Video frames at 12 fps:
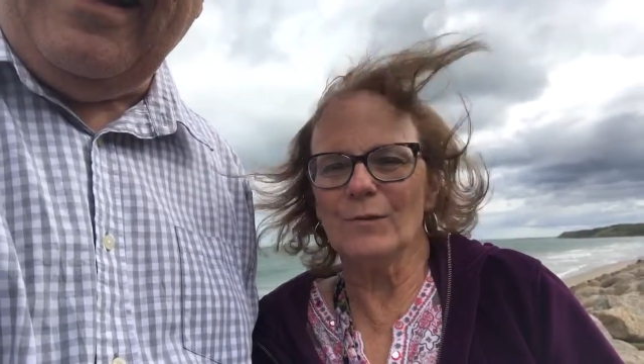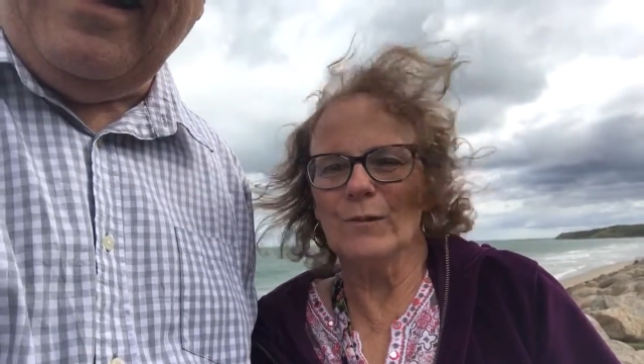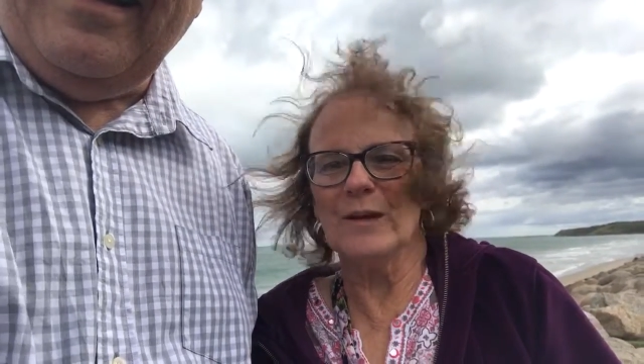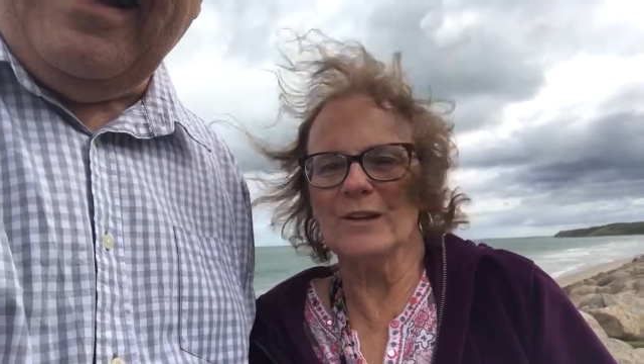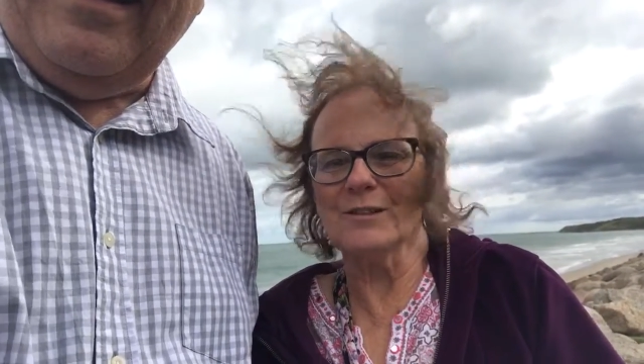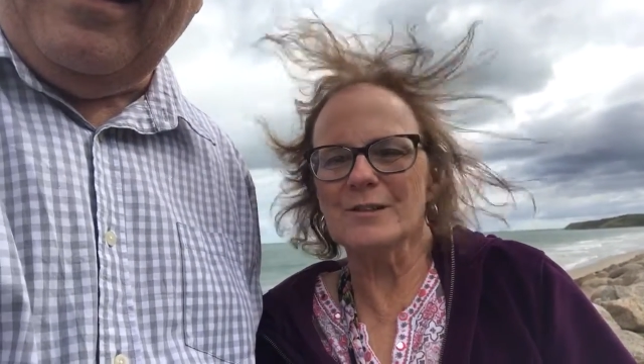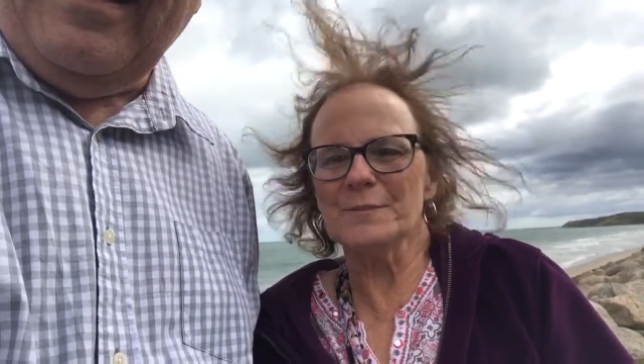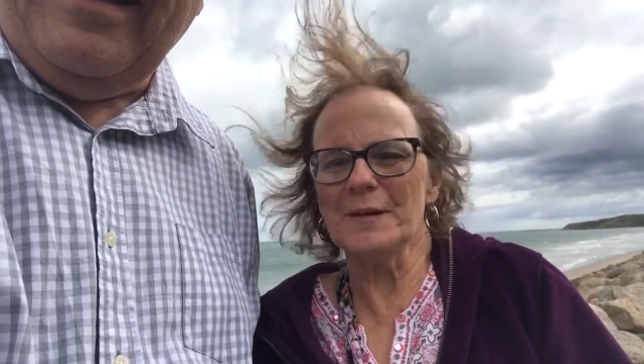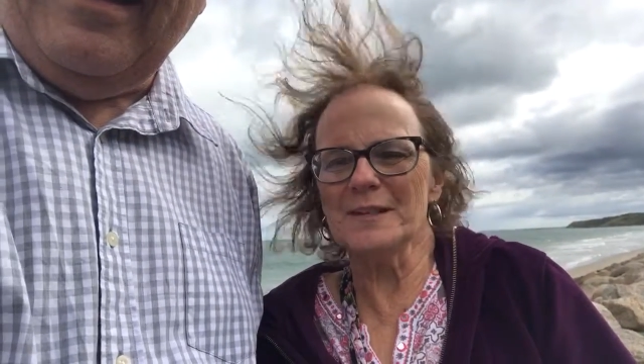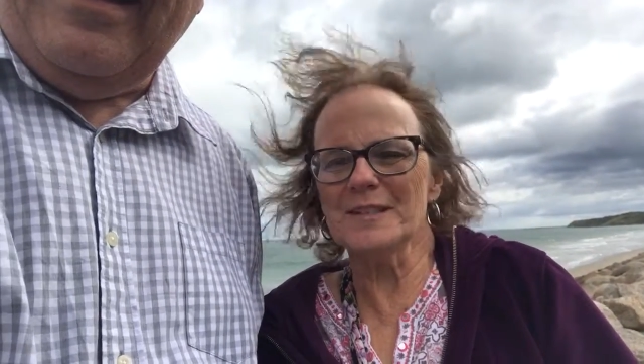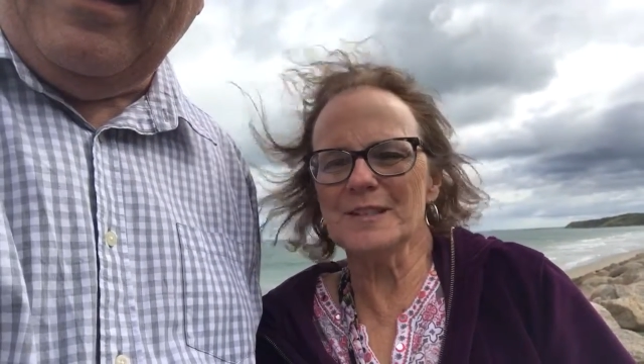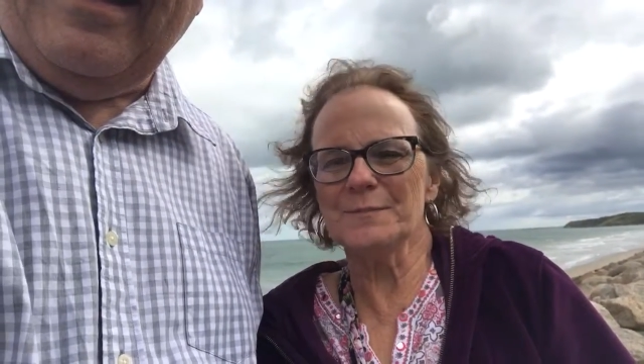we are
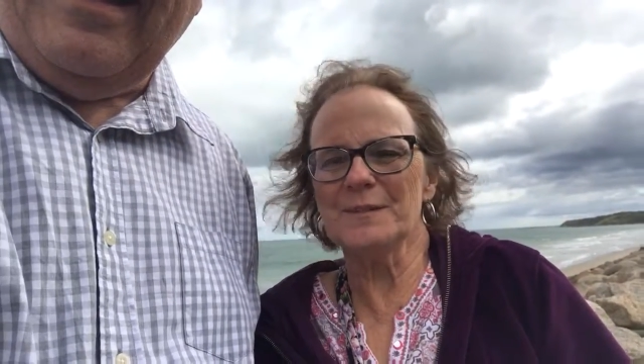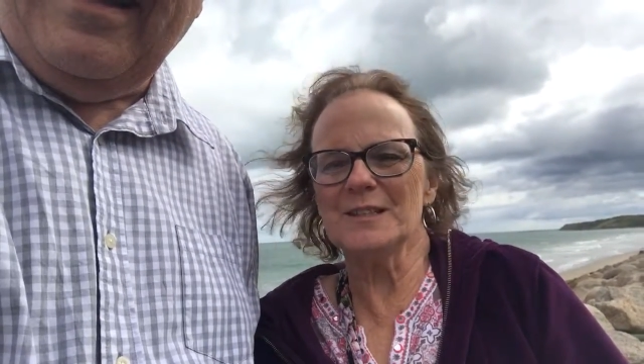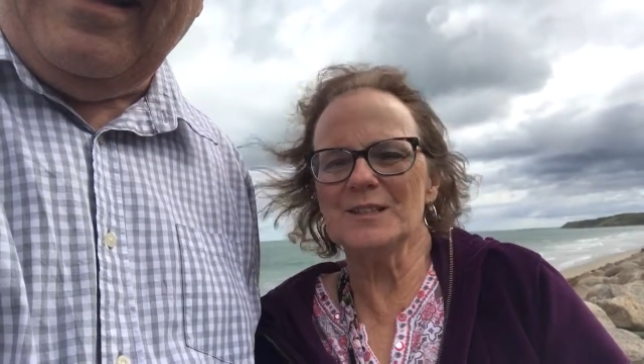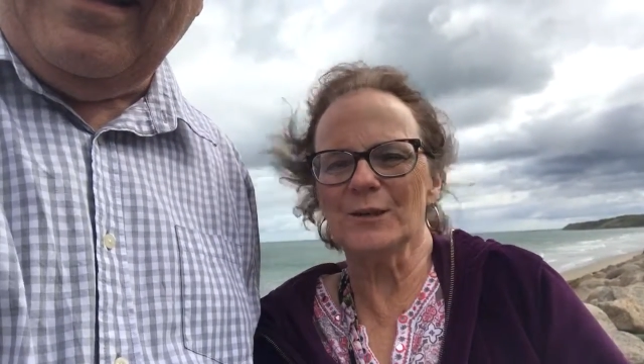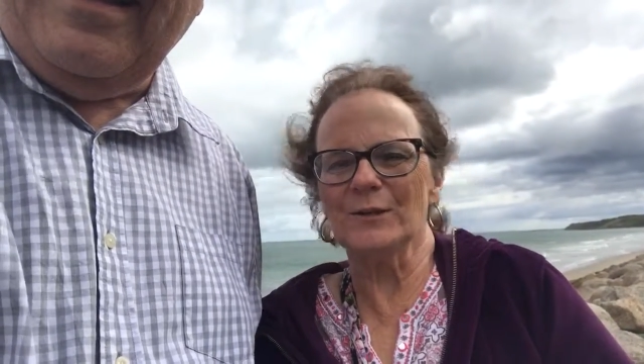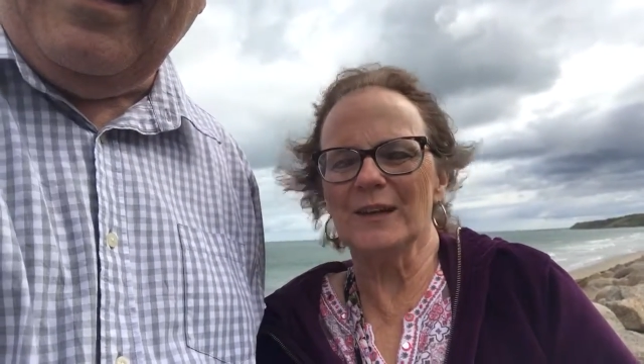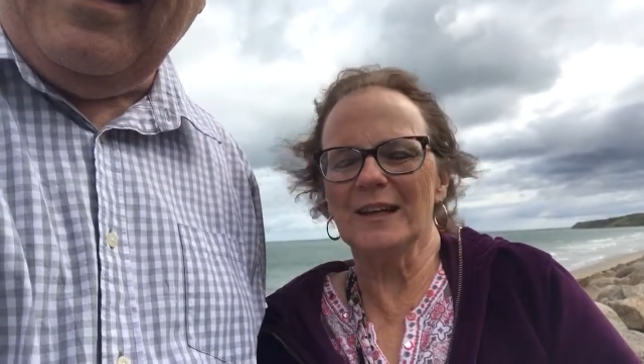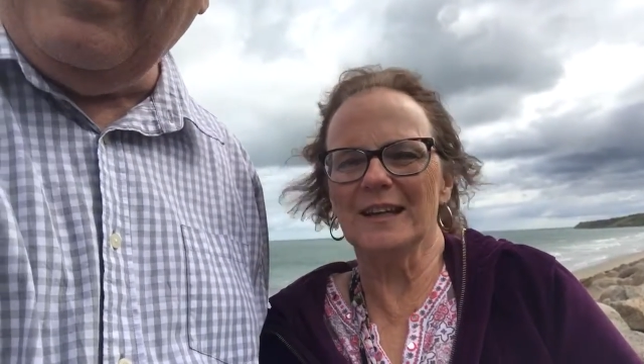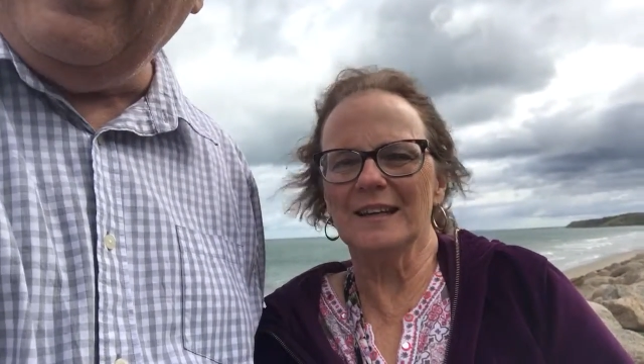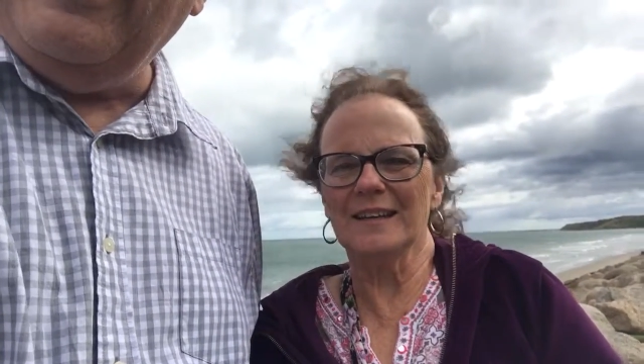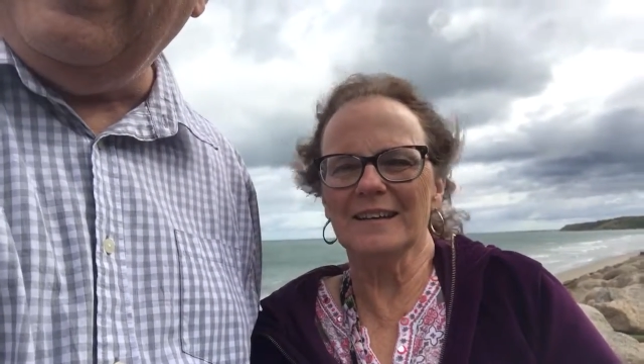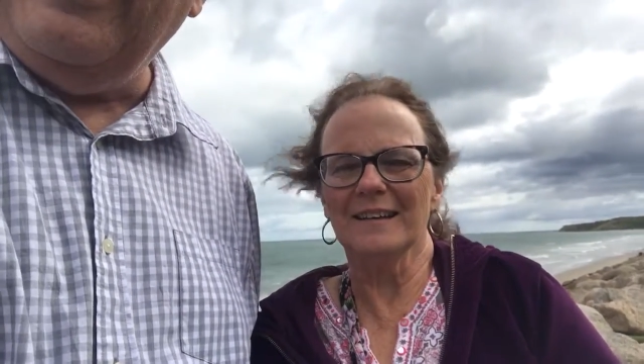supposed to be
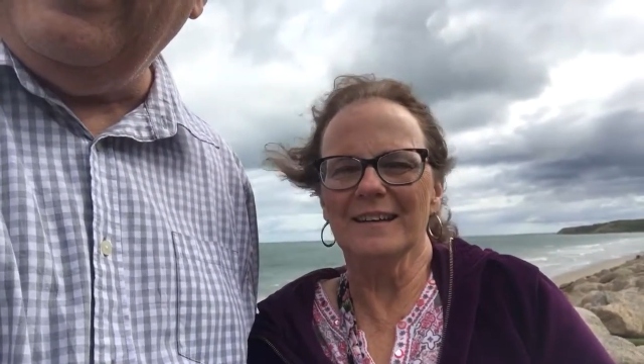doing